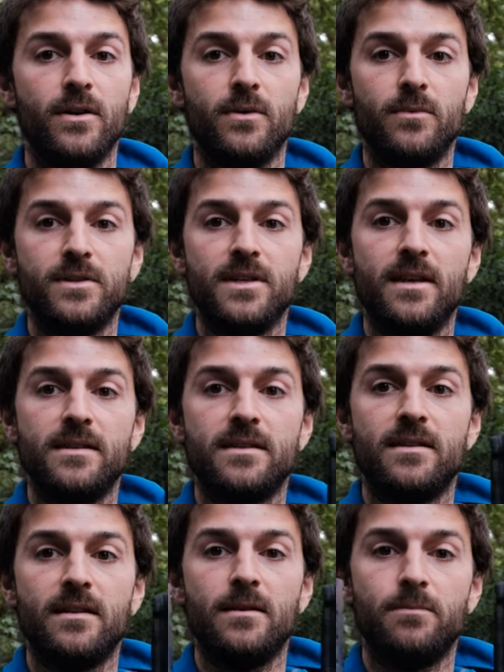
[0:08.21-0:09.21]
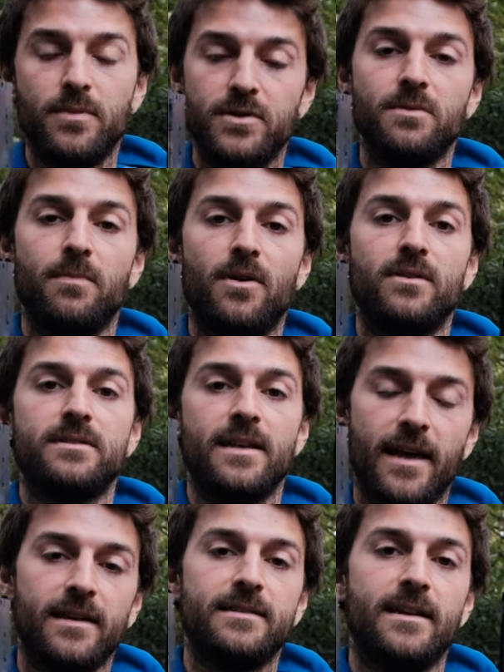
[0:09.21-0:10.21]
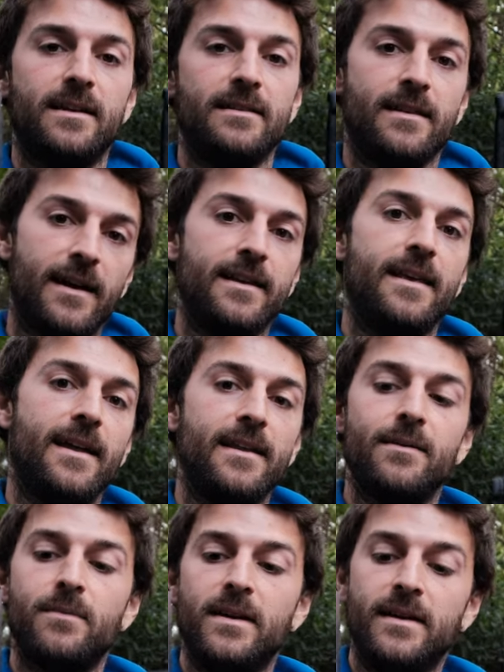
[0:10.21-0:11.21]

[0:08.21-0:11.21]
which is the Bushbox X L Titanium.